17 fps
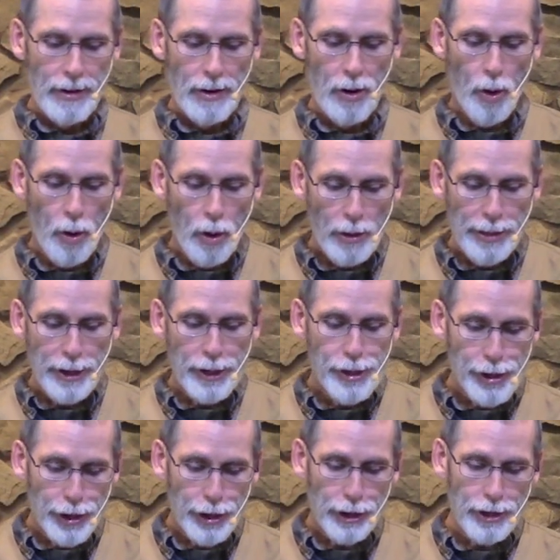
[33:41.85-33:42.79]
Or the
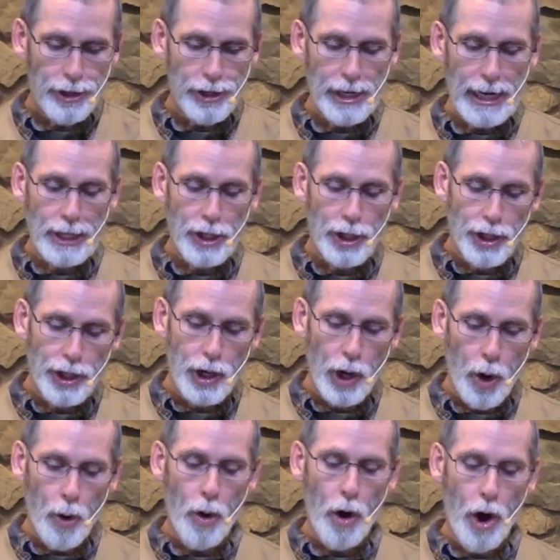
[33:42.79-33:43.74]
church has
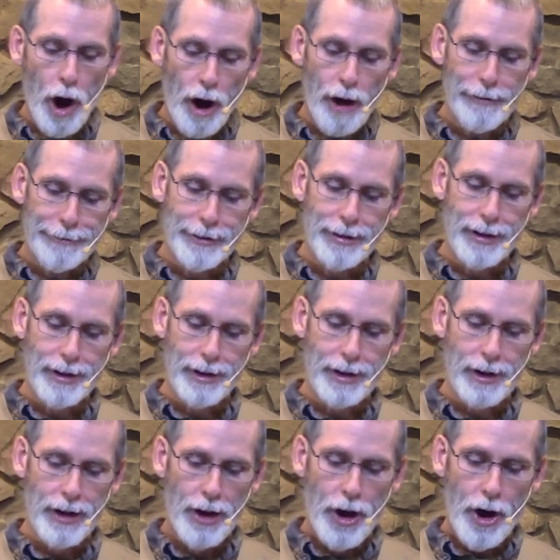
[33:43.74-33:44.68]
so
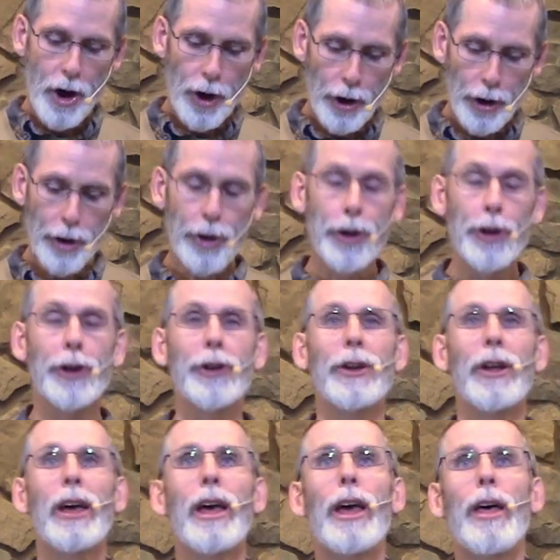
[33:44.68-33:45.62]
often heard
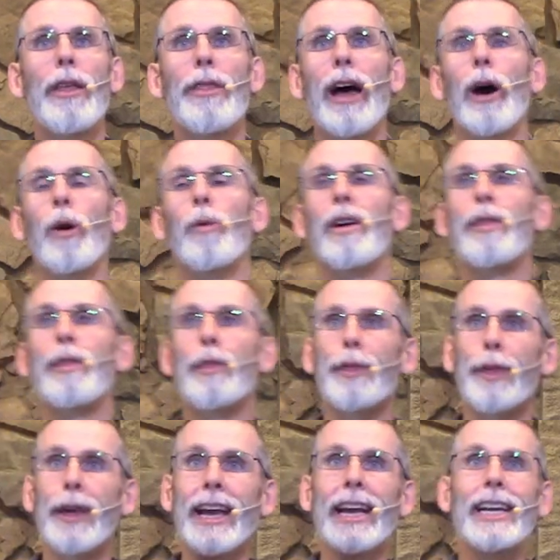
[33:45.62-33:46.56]
that when
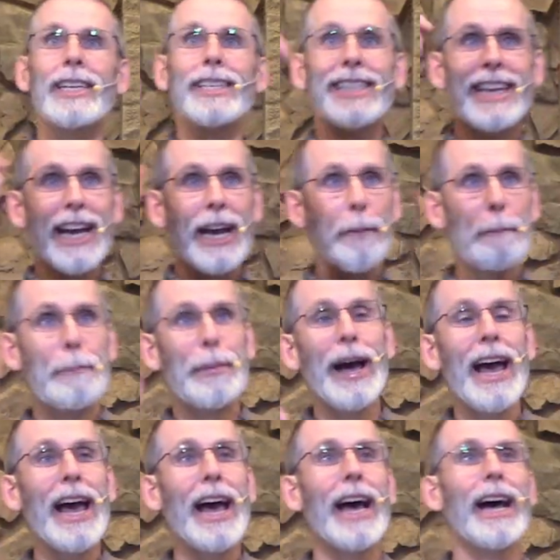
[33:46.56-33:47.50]
things get
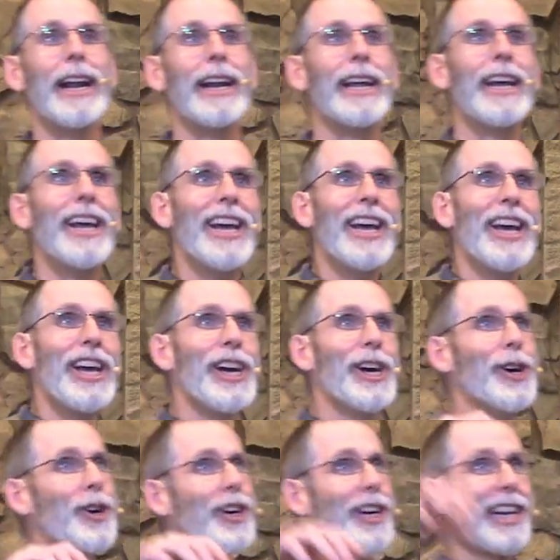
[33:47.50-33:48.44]
bad,
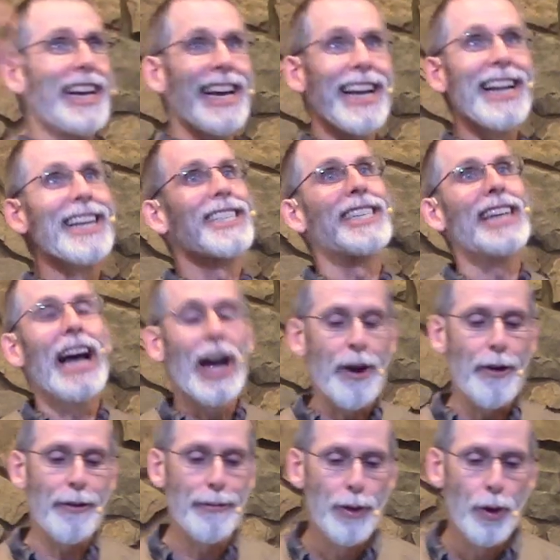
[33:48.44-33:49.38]
He'll get us
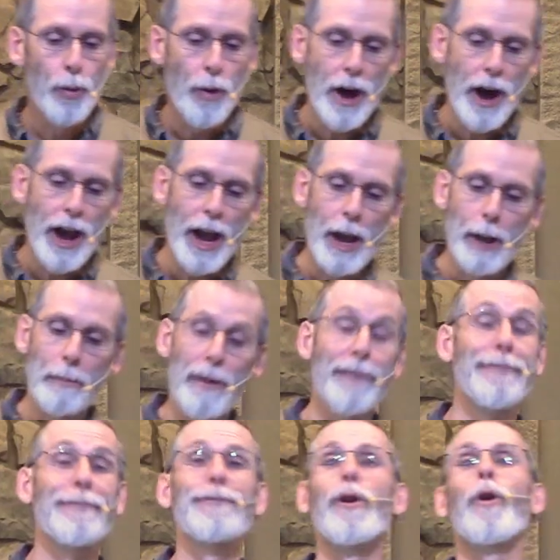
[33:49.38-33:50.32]
out of the way
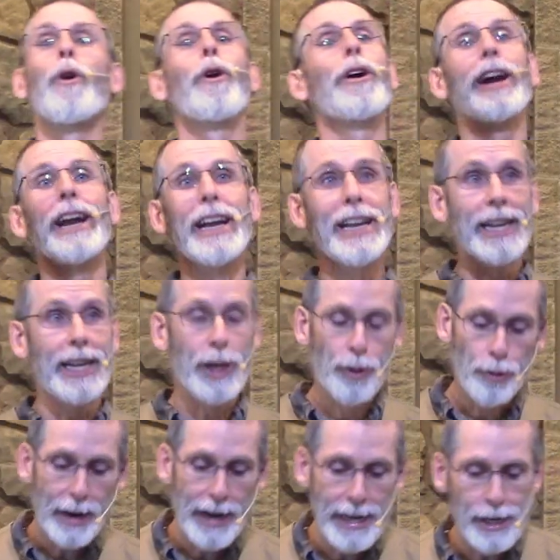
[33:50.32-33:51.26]
before any
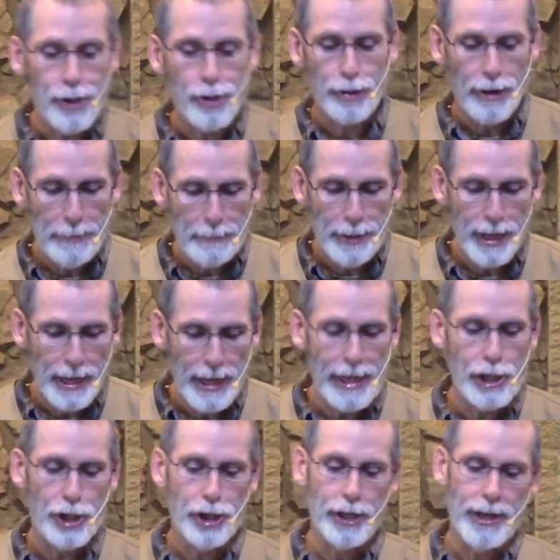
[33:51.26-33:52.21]
great
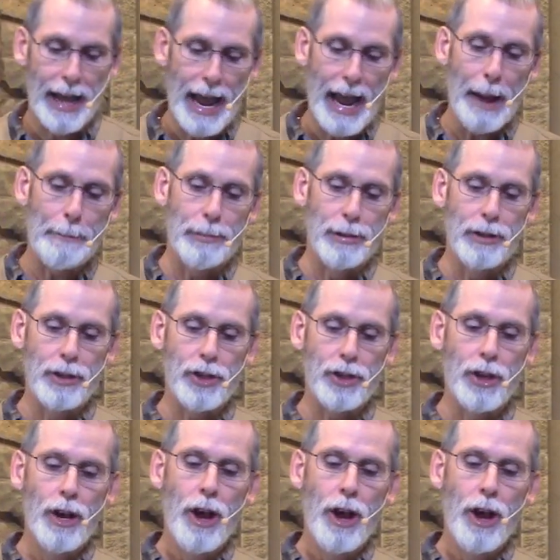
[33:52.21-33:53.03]
tribulation happens